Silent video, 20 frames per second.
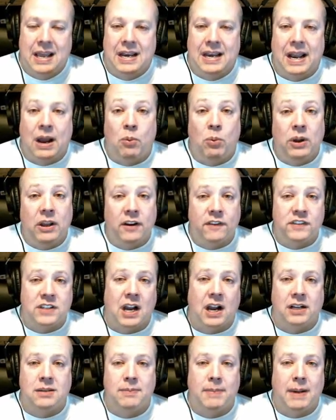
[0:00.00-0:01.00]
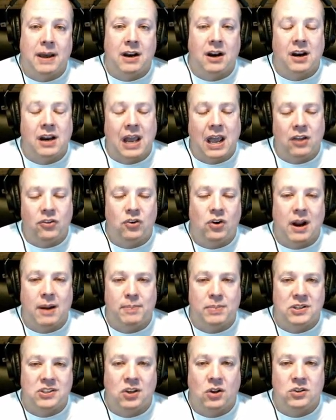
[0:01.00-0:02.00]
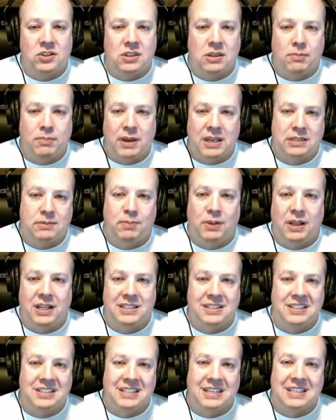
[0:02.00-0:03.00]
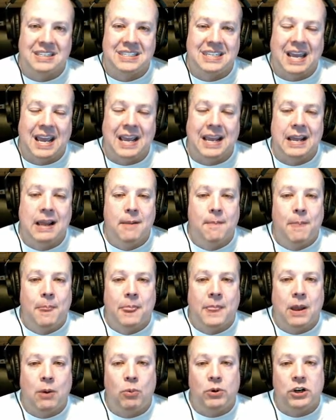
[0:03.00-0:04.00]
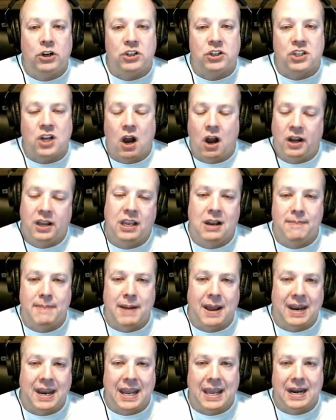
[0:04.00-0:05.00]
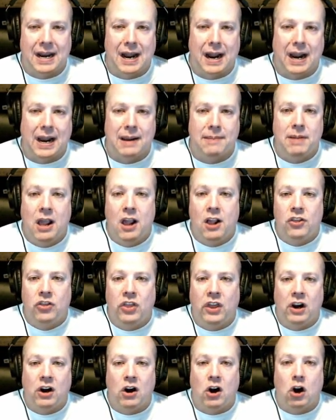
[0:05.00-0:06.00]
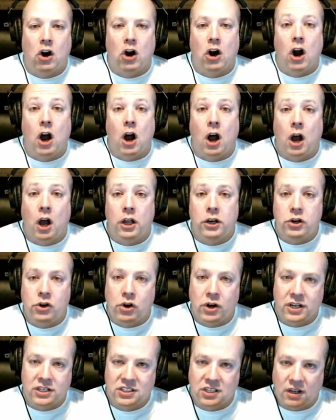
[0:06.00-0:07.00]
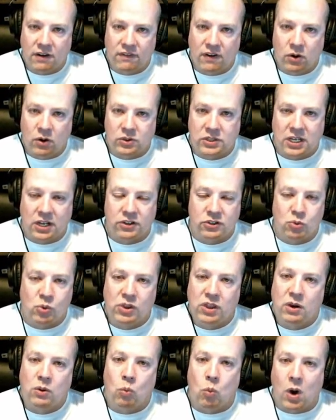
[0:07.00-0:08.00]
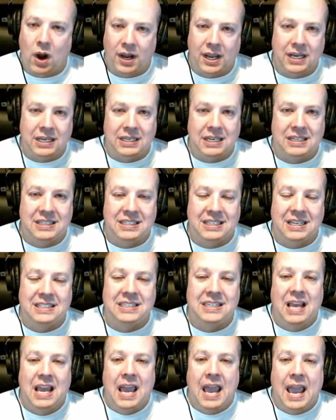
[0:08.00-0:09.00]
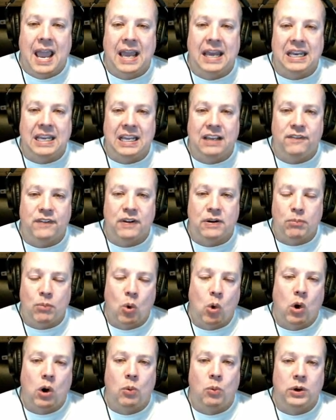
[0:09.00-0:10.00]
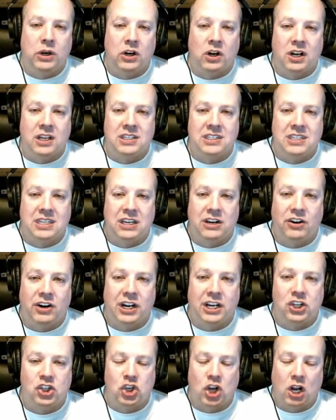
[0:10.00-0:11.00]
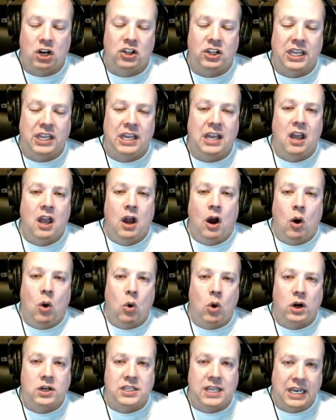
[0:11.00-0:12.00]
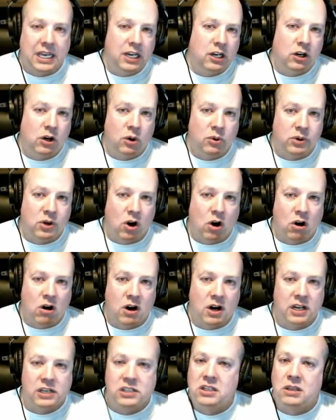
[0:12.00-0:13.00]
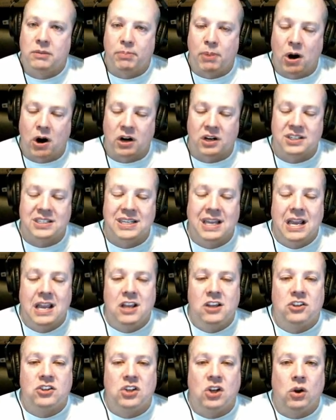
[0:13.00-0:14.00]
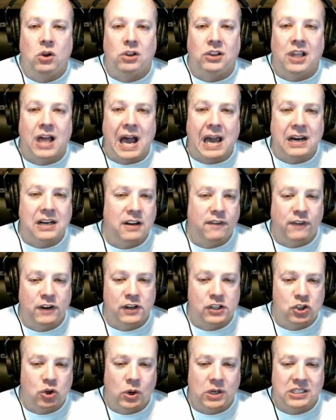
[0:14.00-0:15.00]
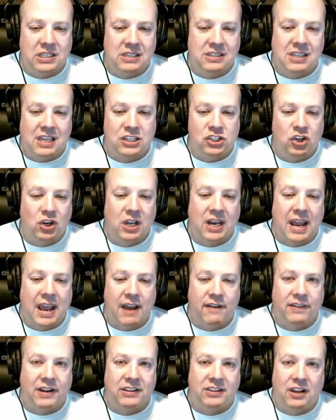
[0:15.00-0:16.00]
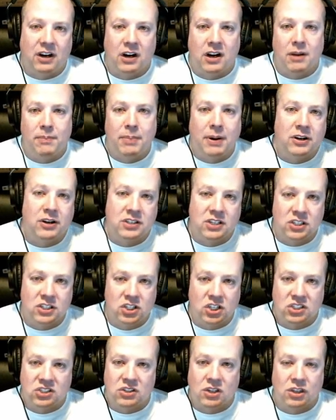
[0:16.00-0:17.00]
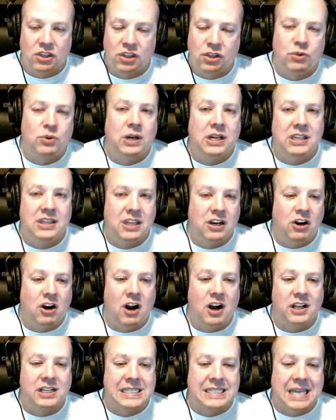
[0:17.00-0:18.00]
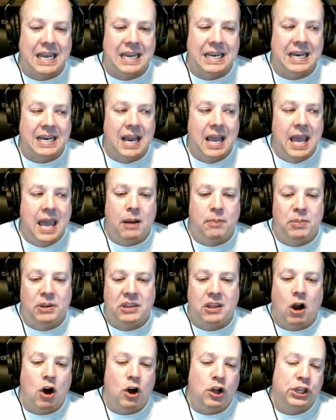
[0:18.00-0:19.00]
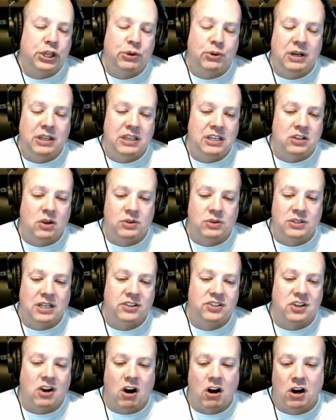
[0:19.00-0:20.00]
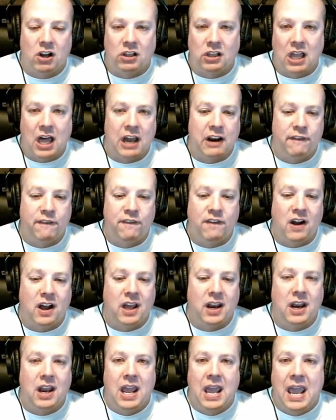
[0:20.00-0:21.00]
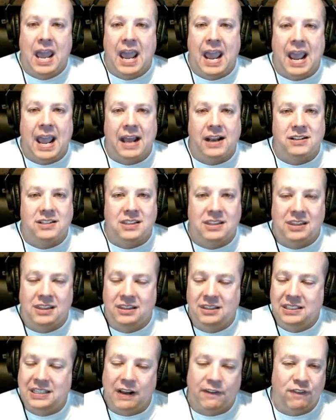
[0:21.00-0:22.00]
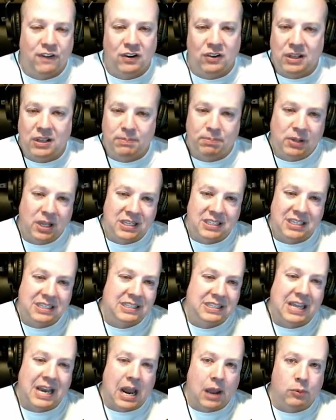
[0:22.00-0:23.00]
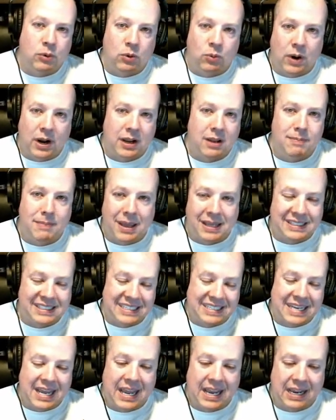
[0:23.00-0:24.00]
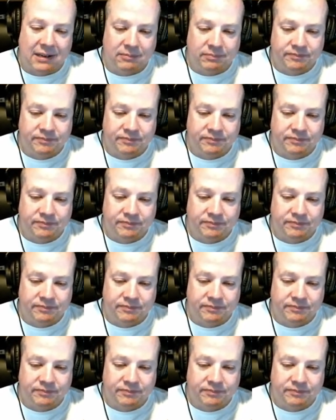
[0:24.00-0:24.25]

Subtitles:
Now, we have talked about on other episodes, the best places to stay, that when you're talking about Anaheim, there are hundreds of hotels within walking distance, and even more when you're considering shuttling or taking your own car into the parks. So a lot of different choices that you can have out there compared to just the three that are on site. But all three of these hotels are a lot of fun and definitely places that I would recommend staying.